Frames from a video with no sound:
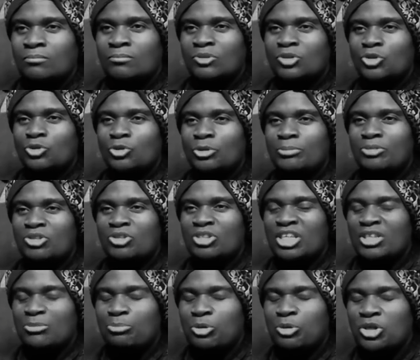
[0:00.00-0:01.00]
Scripture
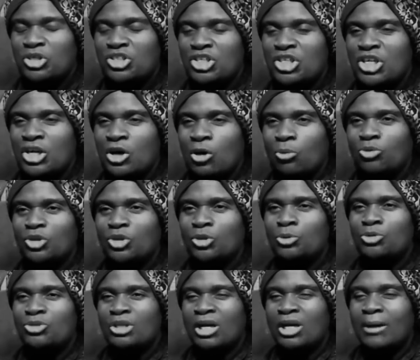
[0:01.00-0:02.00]
said, put ye on
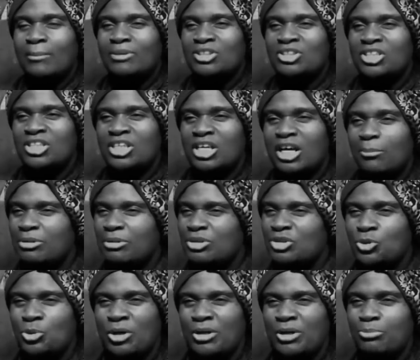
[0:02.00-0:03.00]
Yahushua HaMashiach, but
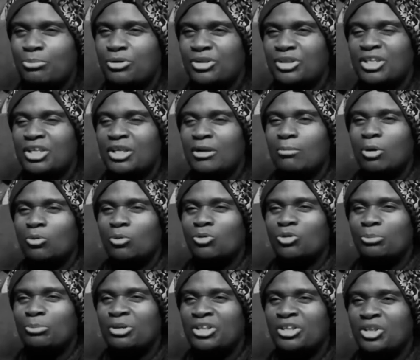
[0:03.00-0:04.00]
you ain't putting him on,
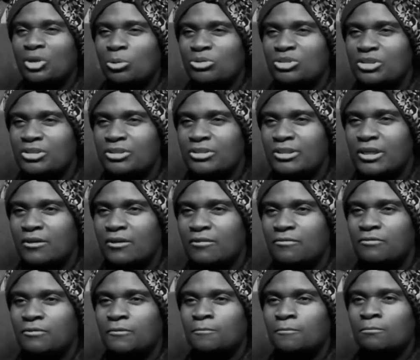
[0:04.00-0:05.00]
you're putting on
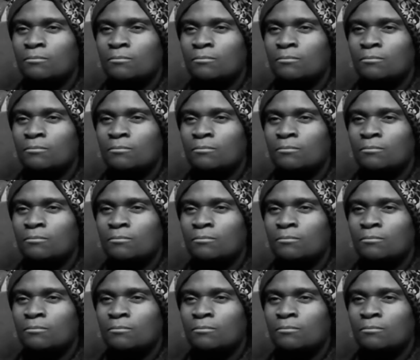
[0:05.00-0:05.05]
yourself.